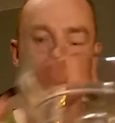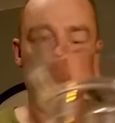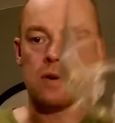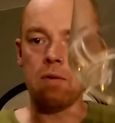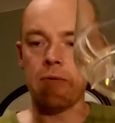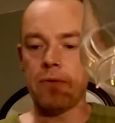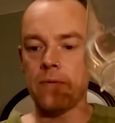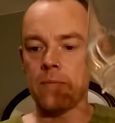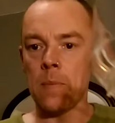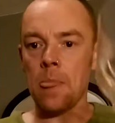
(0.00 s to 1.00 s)
sort of
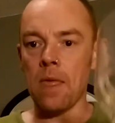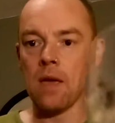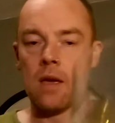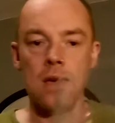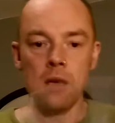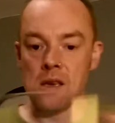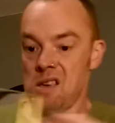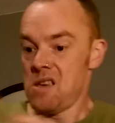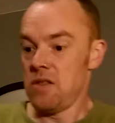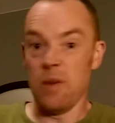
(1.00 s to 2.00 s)

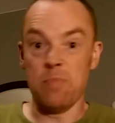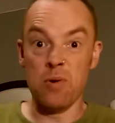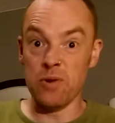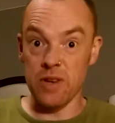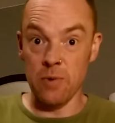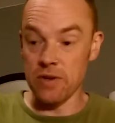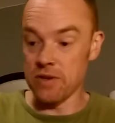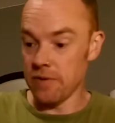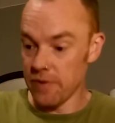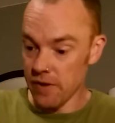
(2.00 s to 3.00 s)
the opposing ones,
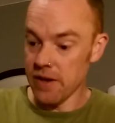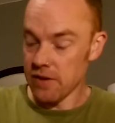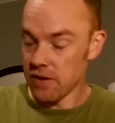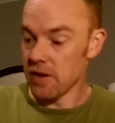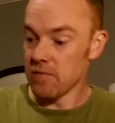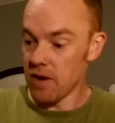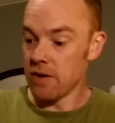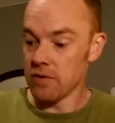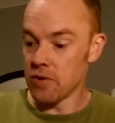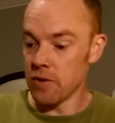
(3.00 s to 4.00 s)
if you like, that are
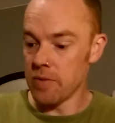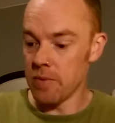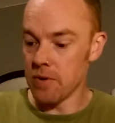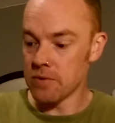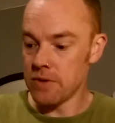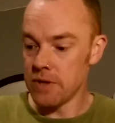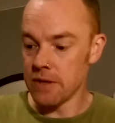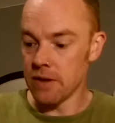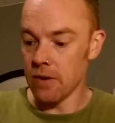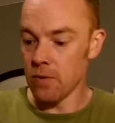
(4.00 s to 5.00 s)
on top of the bottle tree.
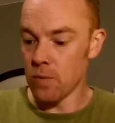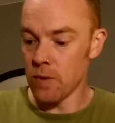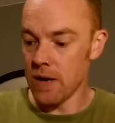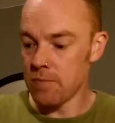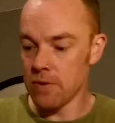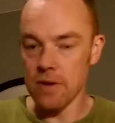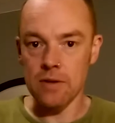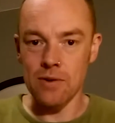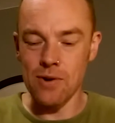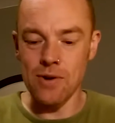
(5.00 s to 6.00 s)
Now when I put
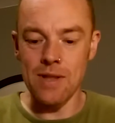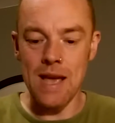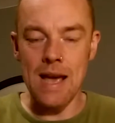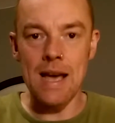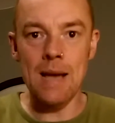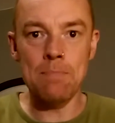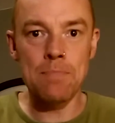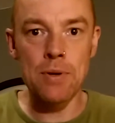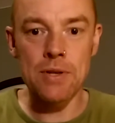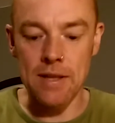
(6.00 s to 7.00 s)
this on, I
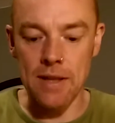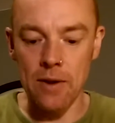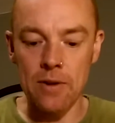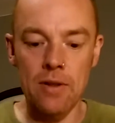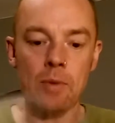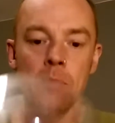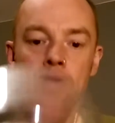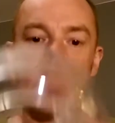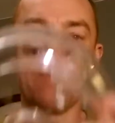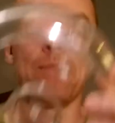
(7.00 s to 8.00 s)
pushed it down a little bit,